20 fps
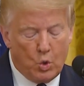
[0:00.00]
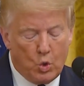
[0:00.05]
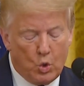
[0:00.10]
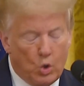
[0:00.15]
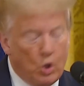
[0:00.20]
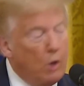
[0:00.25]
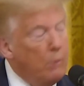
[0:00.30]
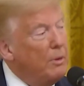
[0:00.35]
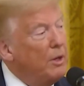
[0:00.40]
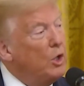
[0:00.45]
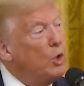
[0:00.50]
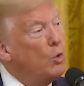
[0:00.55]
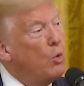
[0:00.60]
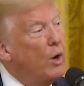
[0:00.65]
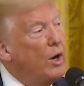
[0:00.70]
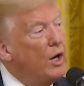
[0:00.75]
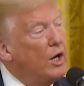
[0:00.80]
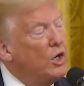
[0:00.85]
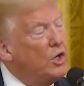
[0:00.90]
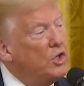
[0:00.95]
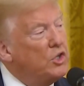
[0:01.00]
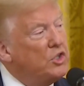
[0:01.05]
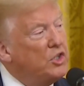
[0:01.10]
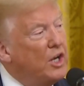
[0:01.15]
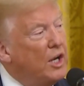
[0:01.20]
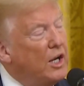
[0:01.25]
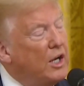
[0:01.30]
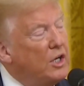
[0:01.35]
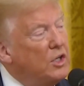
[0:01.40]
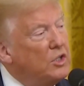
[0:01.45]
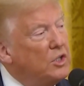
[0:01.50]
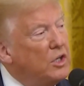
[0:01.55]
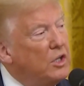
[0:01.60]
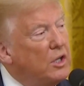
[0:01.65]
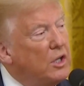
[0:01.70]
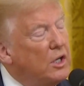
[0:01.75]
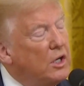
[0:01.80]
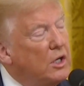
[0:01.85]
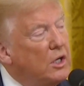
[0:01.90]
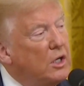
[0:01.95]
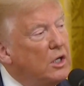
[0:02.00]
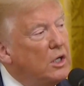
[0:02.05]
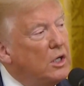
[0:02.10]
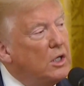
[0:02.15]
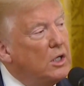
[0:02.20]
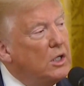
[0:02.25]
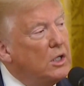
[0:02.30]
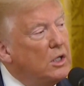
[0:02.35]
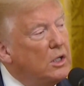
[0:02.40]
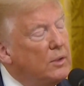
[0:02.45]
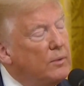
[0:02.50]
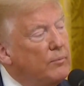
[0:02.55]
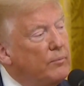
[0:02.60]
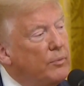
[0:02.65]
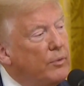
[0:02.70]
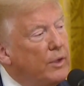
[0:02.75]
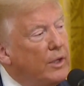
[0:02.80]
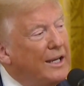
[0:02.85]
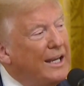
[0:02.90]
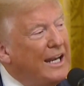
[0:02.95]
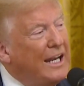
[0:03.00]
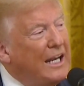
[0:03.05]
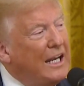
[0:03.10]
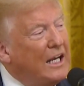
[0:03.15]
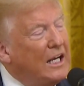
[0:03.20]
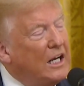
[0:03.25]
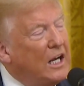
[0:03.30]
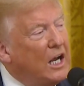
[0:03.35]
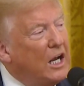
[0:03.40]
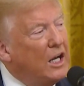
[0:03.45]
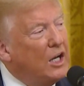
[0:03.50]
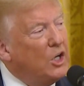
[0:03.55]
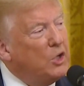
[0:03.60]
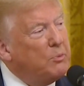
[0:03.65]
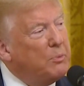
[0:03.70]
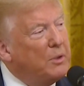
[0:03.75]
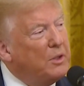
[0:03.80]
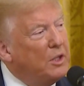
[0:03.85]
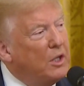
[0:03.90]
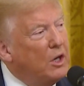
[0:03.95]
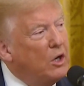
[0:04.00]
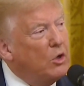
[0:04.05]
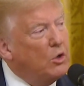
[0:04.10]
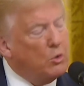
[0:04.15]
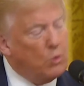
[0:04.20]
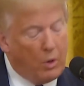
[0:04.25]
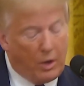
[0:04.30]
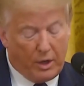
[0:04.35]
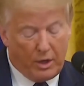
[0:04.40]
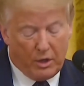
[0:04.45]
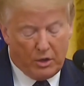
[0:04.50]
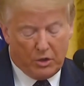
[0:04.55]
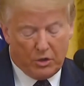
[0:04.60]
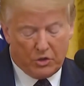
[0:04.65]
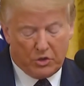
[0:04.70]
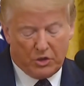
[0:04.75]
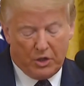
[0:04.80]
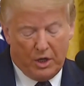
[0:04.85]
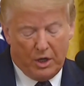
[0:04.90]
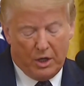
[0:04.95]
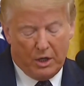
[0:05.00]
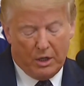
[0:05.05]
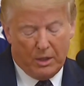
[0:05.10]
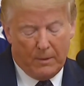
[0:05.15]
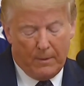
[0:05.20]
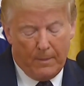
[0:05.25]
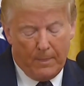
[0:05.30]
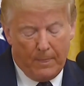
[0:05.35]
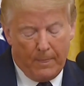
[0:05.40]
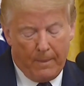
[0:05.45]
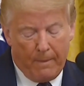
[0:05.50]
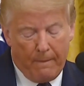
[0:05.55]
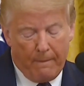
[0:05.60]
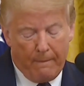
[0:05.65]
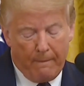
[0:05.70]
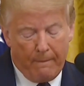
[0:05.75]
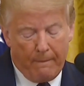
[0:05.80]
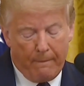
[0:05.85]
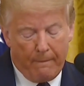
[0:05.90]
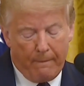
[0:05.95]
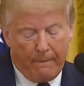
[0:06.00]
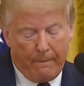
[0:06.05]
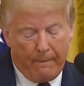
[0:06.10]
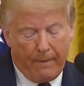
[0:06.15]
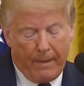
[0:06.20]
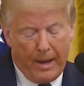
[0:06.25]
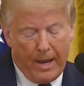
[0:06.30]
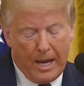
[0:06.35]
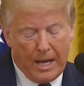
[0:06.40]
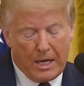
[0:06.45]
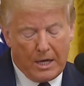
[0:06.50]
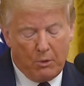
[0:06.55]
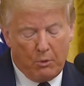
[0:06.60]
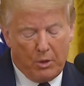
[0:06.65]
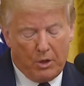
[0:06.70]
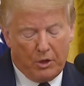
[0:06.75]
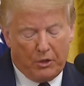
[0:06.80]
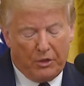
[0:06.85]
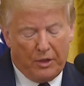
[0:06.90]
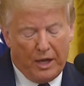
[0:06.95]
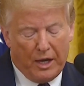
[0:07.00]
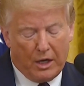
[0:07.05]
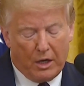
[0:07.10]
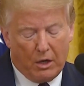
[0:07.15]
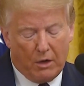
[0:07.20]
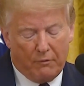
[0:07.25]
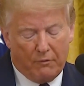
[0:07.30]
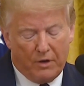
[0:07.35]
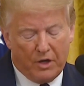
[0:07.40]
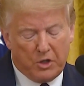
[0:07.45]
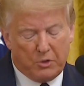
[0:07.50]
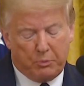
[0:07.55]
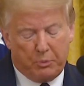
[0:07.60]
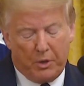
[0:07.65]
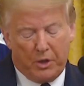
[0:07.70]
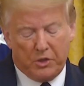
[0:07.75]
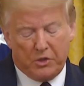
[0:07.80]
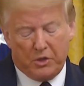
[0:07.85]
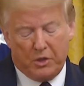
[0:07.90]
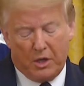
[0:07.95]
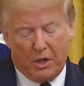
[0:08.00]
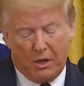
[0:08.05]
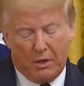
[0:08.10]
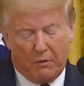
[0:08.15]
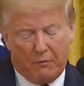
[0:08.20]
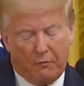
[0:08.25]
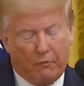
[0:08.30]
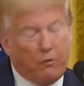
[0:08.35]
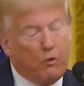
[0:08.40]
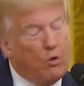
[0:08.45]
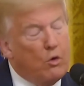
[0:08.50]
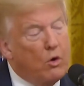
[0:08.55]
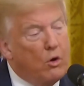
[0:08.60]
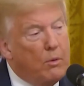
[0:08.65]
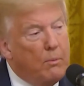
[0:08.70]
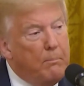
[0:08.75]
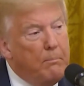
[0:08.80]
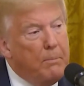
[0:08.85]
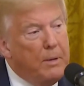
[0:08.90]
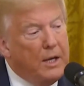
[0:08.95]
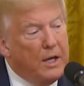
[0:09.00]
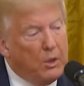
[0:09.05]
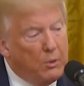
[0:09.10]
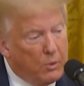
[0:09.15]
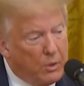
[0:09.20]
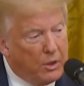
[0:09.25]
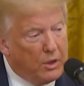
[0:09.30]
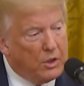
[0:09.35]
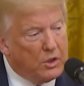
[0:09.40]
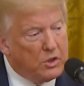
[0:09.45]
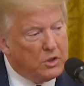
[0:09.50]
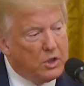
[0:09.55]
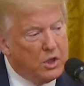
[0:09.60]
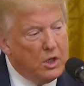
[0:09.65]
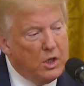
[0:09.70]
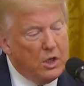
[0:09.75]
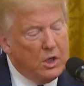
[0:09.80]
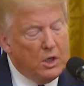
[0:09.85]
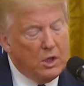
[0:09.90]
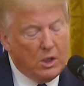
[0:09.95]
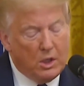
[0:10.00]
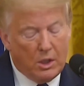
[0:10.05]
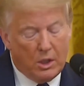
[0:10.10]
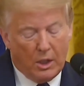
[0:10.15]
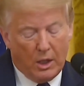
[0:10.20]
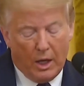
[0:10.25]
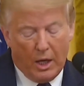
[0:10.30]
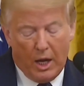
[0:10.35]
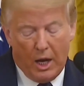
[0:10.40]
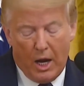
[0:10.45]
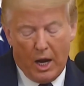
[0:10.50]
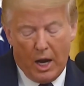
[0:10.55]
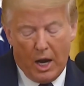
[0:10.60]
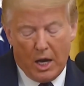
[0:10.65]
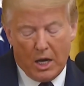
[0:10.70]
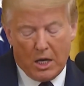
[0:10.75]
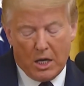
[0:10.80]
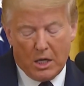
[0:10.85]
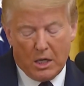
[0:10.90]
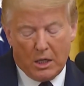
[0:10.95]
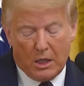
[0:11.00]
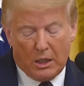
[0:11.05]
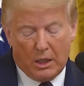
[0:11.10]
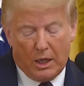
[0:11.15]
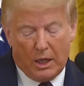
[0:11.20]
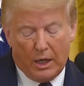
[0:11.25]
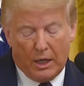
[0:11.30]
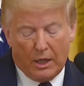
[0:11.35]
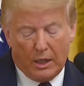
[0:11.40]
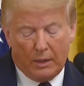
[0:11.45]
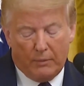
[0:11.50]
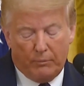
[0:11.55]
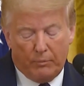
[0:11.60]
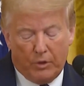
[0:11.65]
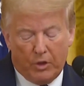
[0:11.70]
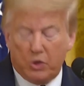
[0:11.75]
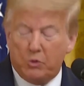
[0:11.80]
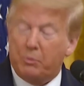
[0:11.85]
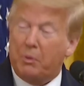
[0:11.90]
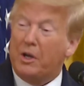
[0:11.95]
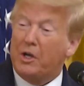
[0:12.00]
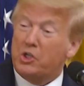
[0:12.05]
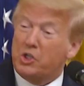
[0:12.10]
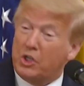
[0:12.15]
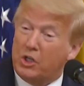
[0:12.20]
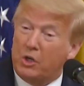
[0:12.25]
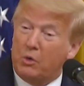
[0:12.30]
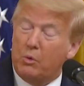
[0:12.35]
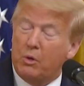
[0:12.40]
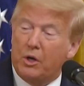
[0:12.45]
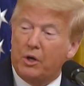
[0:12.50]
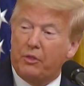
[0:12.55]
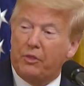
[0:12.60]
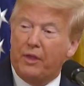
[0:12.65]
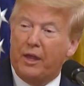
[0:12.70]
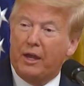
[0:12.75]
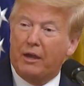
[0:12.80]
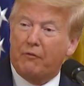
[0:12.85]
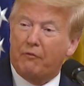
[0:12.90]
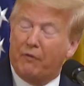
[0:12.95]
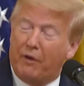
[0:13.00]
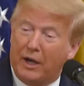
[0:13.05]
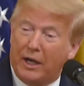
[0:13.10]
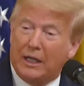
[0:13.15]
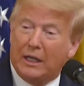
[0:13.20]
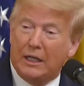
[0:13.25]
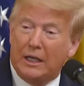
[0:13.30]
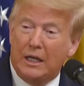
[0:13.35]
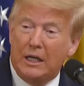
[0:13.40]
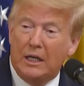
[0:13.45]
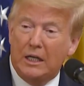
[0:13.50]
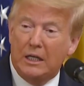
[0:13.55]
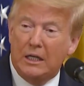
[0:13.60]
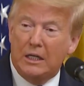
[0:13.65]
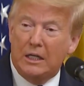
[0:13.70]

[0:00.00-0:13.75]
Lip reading: nobody quite understands, and they're gaining knowledge, but they don't quite understand it. And I want to thank our Vice President for being with us. And I especially want to thank, frankly,